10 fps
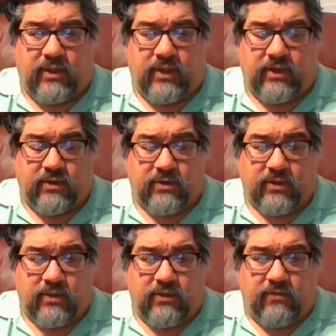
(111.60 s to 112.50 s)
and
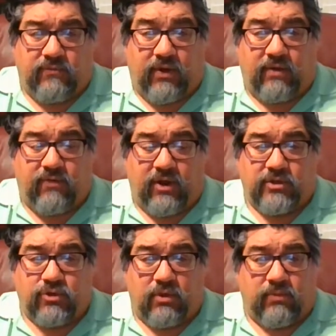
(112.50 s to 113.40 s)
very very
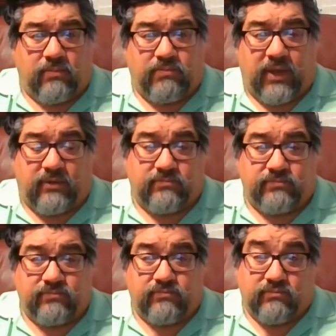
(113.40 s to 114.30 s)
enjoyable. But
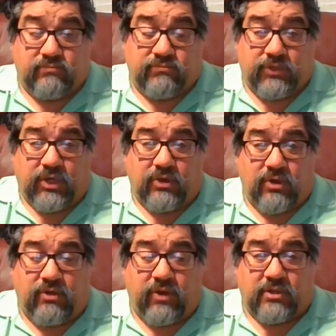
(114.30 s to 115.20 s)
you can
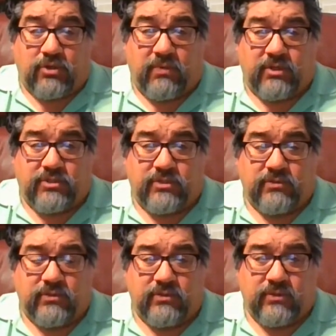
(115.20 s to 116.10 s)
only drink so much
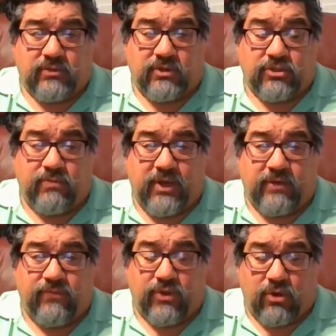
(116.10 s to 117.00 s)
and so many
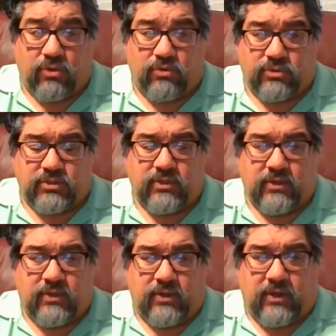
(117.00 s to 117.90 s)
of those
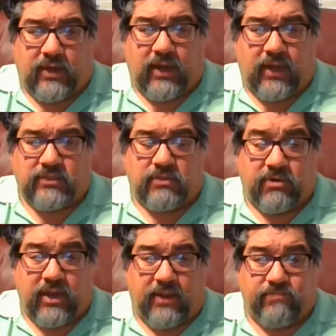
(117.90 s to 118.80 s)
on a hot summer
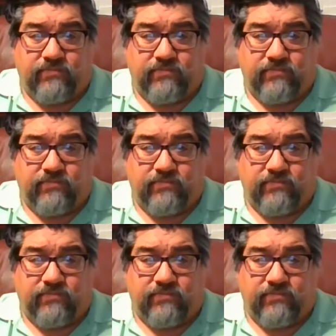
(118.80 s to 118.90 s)
day.